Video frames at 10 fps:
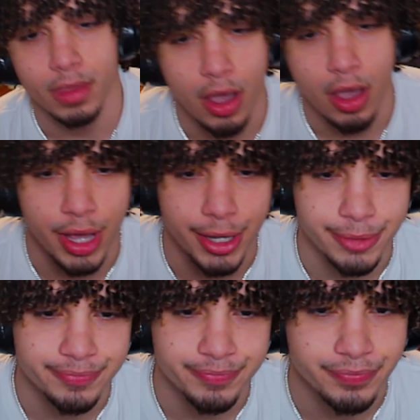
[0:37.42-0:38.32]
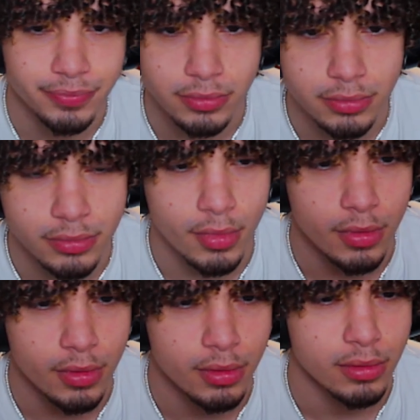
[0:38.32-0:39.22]
Okay. In the middle of the
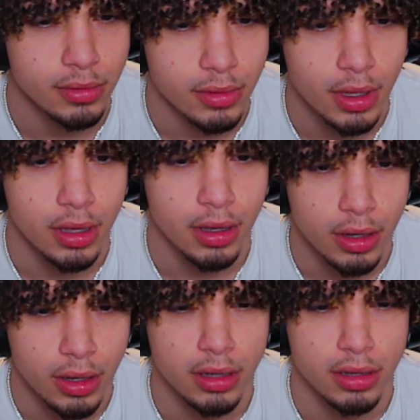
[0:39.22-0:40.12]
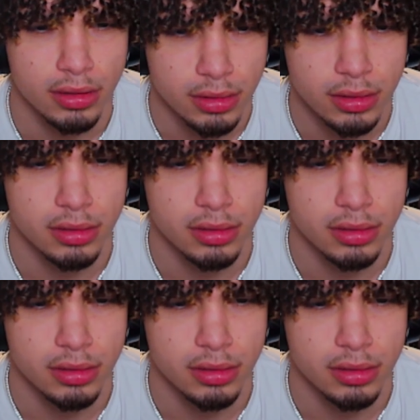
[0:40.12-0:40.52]
field, throw me a bomb, throwing that bit